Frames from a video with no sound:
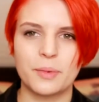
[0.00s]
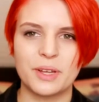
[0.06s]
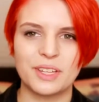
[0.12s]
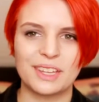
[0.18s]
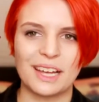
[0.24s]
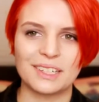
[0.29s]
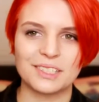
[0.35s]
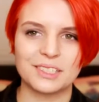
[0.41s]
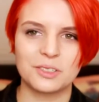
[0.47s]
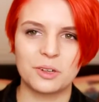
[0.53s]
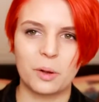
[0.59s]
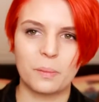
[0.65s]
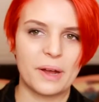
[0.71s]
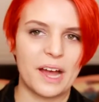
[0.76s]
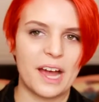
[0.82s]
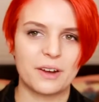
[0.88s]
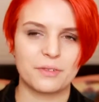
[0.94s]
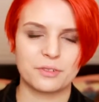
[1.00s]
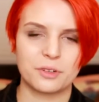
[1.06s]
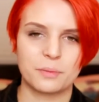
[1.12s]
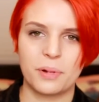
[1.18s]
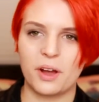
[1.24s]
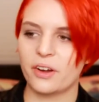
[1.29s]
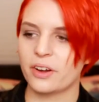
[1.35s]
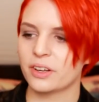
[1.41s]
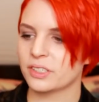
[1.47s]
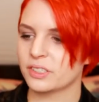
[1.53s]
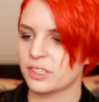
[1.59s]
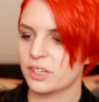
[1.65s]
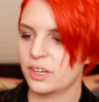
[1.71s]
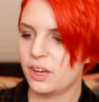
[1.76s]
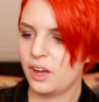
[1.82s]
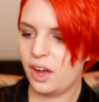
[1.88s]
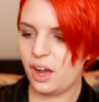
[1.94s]
I mean, that's not bad for a purse.
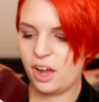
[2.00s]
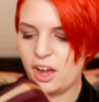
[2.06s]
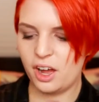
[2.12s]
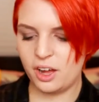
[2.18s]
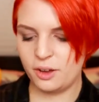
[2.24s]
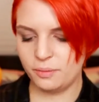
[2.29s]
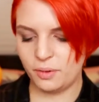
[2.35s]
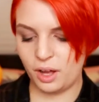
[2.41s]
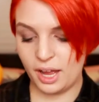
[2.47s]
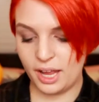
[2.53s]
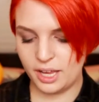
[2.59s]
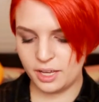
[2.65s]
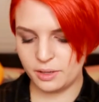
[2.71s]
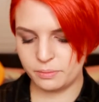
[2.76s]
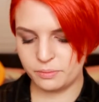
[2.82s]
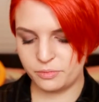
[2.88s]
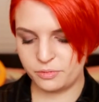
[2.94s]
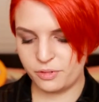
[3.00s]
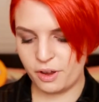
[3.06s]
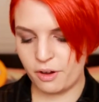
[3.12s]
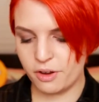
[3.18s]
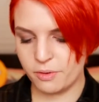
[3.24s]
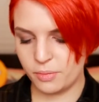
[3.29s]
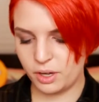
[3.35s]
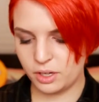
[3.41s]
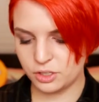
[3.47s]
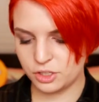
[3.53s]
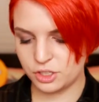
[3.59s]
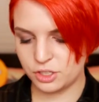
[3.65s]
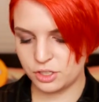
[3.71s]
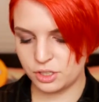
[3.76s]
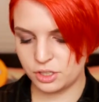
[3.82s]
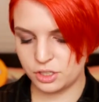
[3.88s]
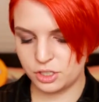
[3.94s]
I am very
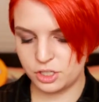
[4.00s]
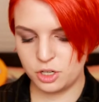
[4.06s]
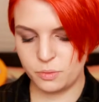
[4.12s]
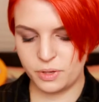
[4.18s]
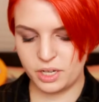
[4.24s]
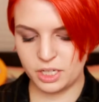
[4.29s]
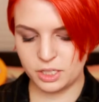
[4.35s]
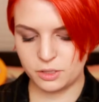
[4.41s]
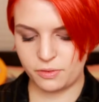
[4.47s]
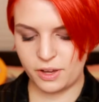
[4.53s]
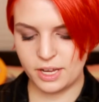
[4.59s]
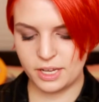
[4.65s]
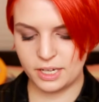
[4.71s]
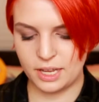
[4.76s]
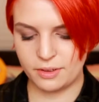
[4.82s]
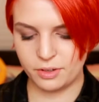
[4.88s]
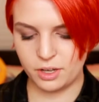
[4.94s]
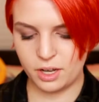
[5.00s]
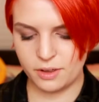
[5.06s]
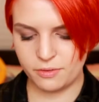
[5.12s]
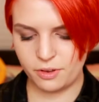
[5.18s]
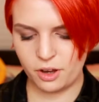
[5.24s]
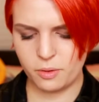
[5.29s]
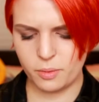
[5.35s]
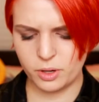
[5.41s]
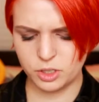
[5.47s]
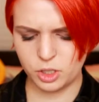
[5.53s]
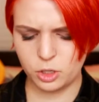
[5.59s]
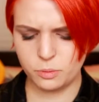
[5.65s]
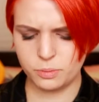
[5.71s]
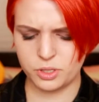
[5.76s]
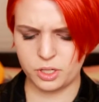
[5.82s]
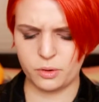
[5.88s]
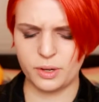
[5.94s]
much assuming it's fake leather. I very much
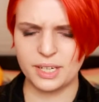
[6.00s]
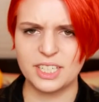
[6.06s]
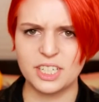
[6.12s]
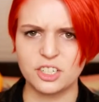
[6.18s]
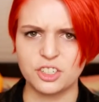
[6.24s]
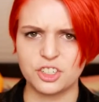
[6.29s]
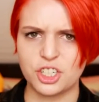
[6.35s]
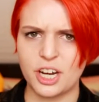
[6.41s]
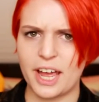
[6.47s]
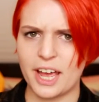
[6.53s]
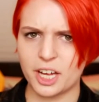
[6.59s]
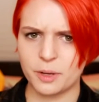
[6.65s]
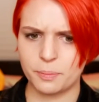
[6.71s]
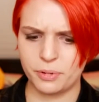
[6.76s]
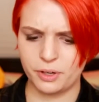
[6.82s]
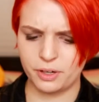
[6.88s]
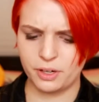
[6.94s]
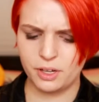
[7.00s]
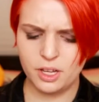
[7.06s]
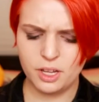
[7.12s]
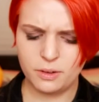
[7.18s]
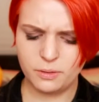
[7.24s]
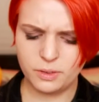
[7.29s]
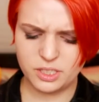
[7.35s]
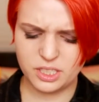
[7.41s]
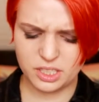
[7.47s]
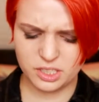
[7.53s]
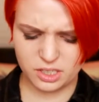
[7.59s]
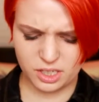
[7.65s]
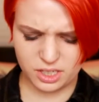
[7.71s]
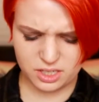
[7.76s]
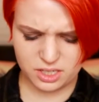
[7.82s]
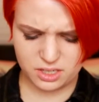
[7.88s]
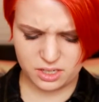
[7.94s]
hope so. I didn't check, but for
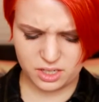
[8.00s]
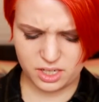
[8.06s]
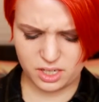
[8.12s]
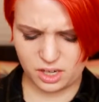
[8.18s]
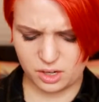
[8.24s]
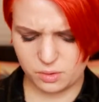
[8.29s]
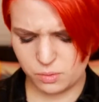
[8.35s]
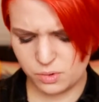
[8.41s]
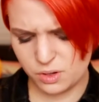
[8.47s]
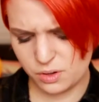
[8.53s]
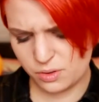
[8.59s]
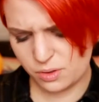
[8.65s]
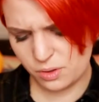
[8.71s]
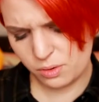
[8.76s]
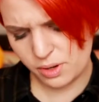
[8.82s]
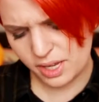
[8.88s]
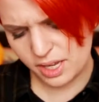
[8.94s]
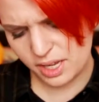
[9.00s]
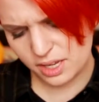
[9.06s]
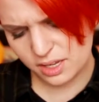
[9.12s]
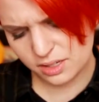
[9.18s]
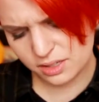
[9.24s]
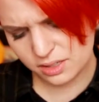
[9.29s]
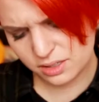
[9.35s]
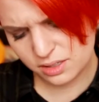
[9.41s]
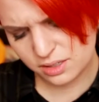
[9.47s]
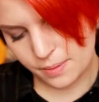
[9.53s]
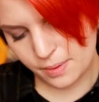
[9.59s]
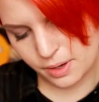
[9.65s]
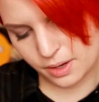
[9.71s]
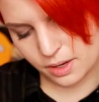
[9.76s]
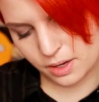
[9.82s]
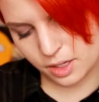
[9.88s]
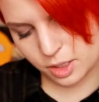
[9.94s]
$6.99, I would have thought it is. Yeah,
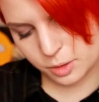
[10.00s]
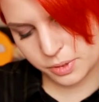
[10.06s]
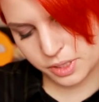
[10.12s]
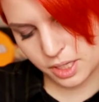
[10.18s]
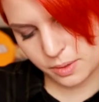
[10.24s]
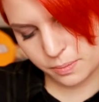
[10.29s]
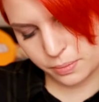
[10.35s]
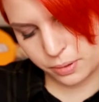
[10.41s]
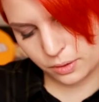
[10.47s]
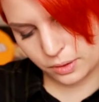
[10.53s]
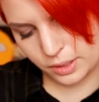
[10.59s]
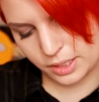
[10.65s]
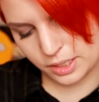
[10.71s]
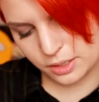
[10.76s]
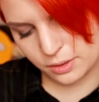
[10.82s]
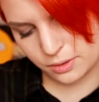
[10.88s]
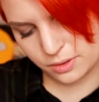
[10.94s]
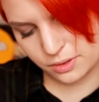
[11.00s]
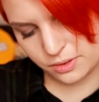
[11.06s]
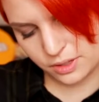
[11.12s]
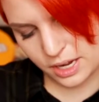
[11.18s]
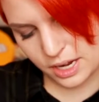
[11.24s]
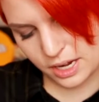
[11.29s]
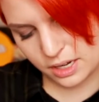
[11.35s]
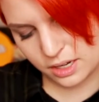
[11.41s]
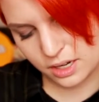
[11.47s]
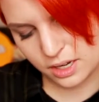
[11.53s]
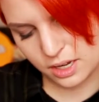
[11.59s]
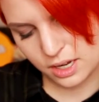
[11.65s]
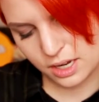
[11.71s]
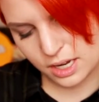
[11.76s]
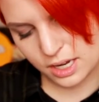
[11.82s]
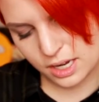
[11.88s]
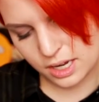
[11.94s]
100% polyurethane,
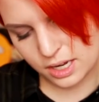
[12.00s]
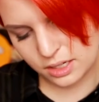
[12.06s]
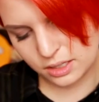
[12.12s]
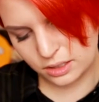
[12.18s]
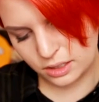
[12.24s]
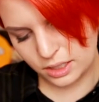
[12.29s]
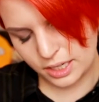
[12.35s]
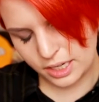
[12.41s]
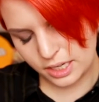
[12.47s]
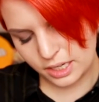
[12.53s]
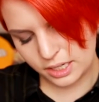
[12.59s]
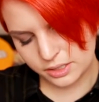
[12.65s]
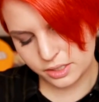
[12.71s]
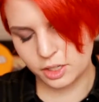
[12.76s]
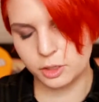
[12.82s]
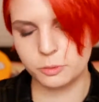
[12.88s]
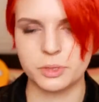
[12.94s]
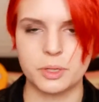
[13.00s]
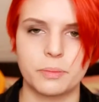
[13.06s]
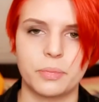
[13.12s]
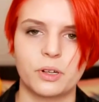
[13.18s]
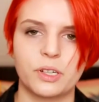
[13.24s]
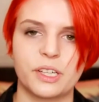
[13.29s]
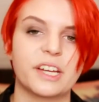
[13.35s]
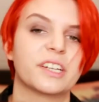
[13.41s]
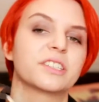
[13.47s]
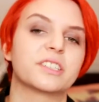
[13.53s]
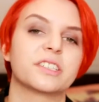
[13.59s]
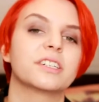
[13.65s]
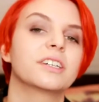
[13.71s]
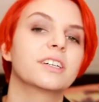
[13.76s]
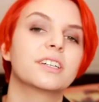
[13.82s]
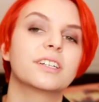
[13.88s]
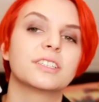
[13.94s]
and lining is 100%
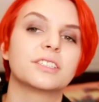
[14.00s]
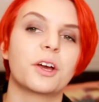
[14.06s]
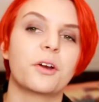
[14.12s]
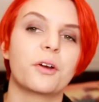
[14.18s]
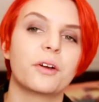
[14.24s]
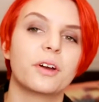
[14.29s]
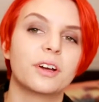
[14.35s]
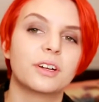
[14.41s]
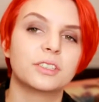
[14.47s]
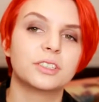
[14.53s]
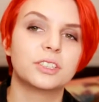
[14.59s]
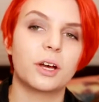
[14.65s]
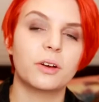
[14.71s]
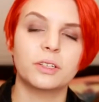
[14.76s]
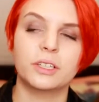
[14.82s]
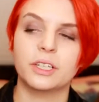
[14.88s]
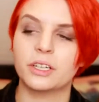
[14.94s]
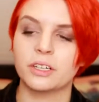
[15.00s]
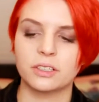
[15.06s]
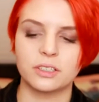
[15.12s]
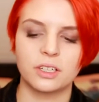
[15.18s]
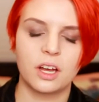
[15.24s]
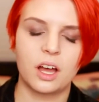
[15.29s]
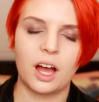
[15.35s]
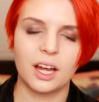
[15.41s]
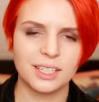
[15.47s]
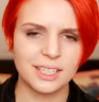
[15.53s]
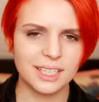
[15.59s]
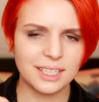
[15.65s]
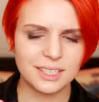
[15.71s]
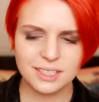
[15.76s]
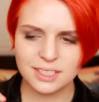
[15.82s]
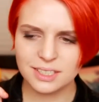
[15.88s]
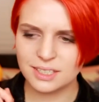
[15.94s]
polyester. So, totally good. I
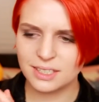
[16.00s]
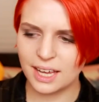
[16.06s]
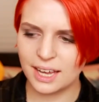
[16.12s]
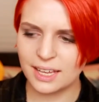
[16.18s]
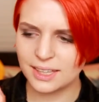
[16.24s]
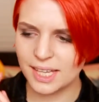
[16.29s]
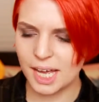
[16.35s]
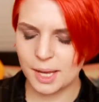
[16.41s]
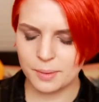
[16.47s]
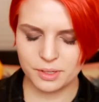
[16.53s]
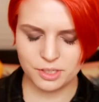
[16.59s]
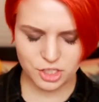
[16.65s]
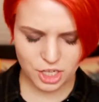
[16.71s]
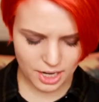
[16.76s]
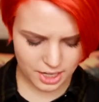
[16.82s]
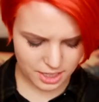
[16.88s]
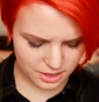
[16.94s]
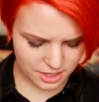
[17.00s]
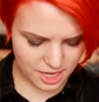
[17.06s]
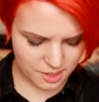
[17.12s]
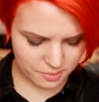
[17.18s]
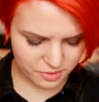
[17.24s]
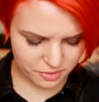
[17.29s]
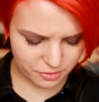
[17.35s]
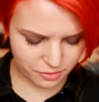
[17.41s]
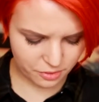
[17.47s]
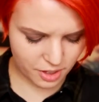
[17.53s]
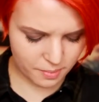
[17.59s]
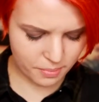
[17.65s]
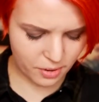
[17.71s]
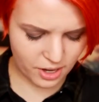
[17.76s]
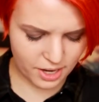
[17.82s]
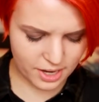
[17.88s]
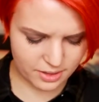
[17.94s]
need to get in the habit of checking that before
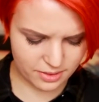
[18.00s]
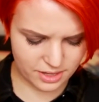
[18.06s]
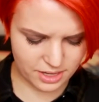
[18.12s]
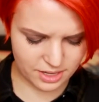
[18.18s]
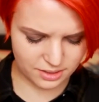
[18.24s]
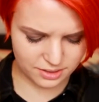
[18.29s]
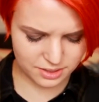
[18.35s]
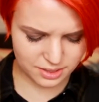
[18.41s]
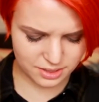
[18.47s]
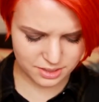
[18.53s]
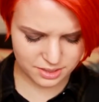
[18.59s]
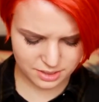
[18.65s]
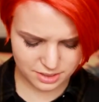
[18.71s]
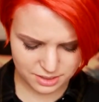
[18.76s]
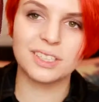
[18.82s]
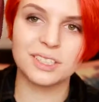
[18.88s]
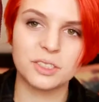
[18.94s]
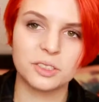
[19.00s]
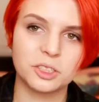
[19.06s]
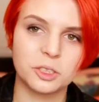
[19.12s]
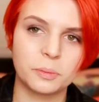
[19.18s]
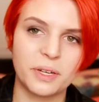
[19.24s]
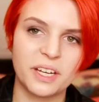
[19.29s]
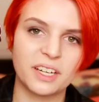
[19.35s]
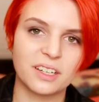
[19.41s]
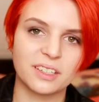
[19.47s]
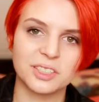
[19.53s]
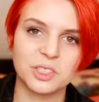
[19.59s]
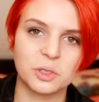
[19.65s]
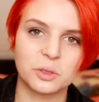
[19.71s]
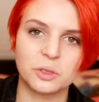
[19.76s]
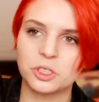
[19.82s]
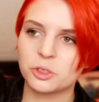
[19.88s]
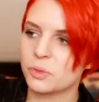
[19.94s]
I buy things. It's not too big, it's
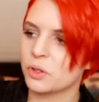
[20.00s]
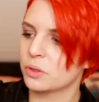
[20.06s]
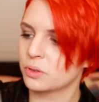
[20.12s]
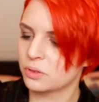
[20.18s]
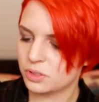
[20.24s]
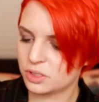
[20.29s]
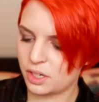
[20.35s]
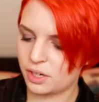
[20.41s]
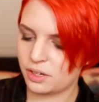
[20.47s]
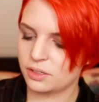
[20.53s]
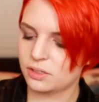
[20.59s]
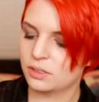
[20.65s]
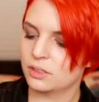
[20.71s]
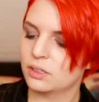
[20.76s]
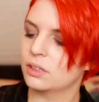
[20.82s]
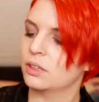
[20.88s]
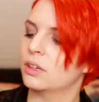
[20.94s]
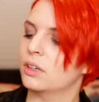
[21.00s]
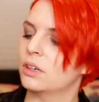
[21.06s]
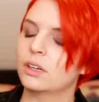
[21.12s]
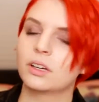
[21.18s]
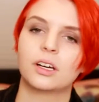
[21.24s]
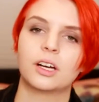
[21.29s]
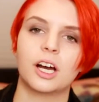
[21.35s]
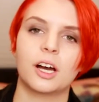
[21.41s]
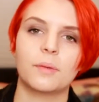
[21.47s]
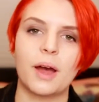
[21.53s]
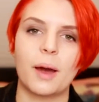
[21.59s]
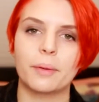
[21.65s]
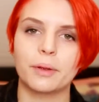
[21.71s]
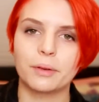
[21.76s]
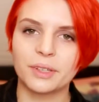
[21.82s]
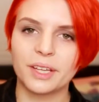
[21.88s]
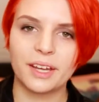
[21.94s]
not too small, so I'm
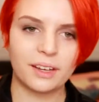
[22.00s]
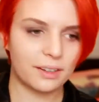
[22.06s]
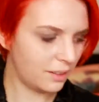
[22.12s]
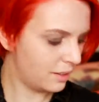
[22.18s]
happy with that.